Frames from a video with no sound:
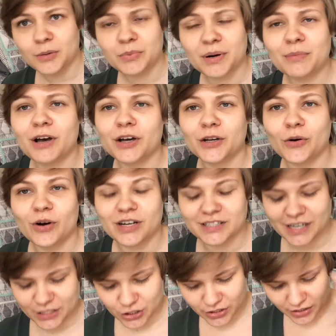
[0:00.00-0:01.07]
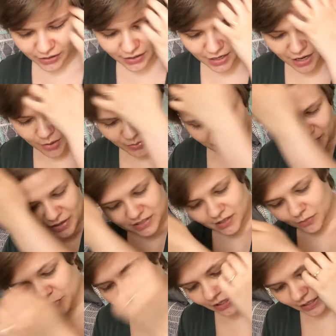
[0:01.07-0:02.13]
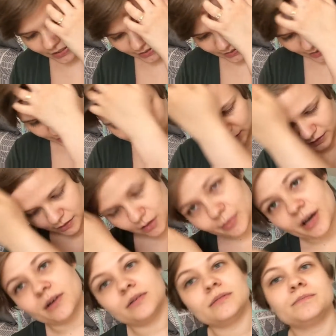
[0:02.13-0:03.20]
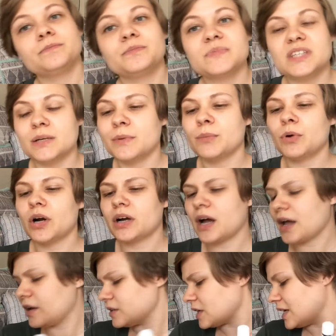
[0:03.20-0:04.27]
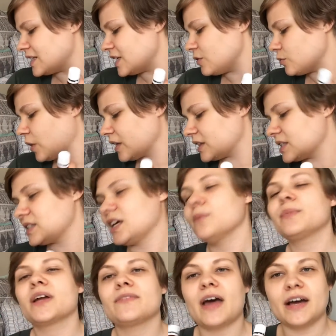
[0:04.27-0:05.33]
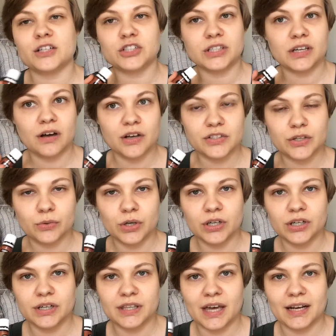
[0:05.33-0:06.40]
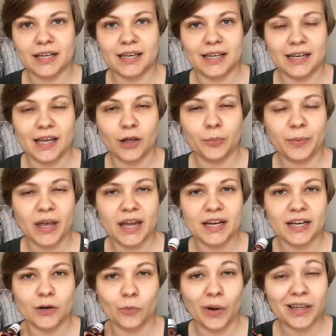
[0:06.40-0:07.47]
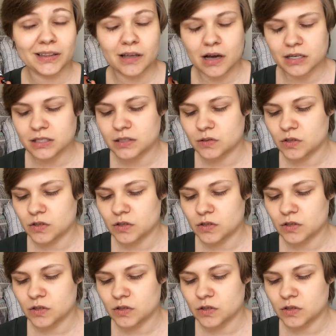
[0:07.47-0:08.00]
But I'm not going to go on a tangent there. But anyways, I'm really excited about cinnamon bark. I didn't write this down, but I've actually also heard that it can help aid in weight loss.